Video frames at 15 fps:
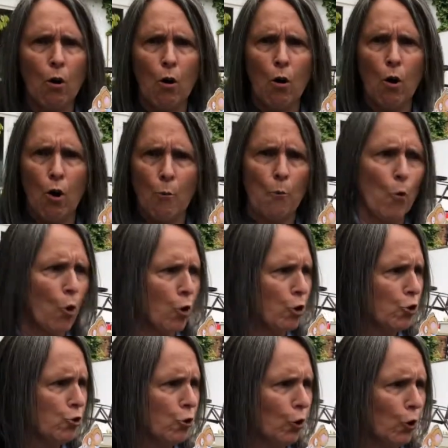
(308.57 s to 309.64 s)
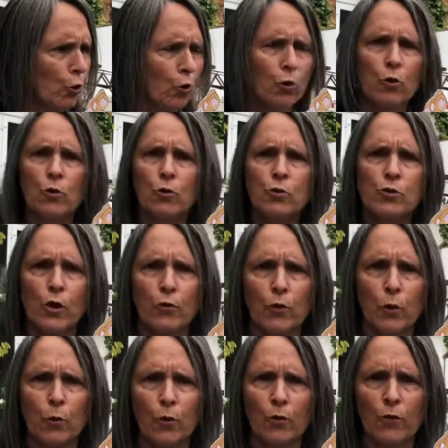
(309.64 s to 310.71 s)
Amazing, said the
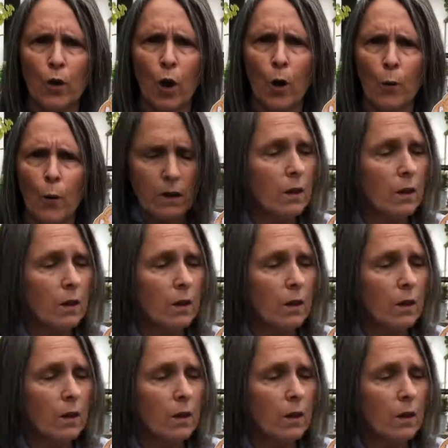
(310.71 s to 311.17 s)
Gruffalo.